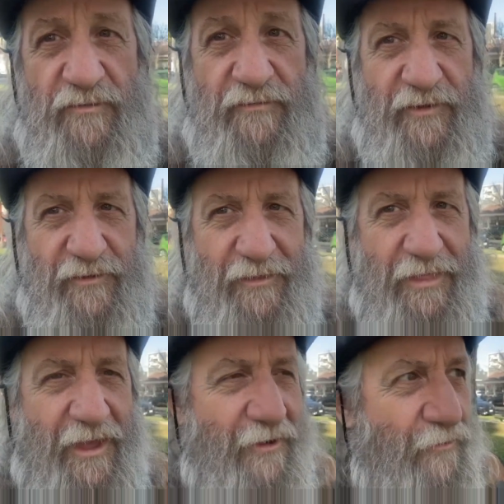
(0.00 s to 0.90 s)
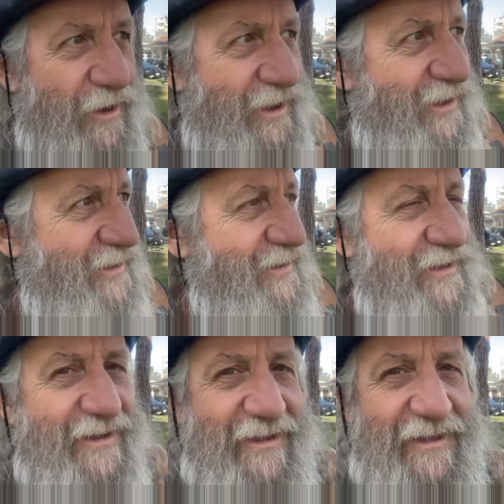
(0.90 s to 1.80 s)
feel that way,
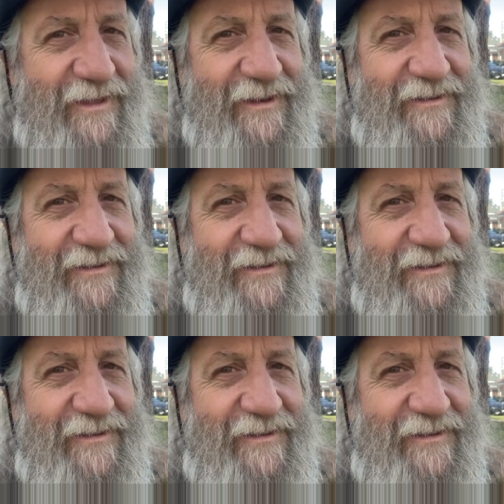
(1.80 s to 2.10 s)
that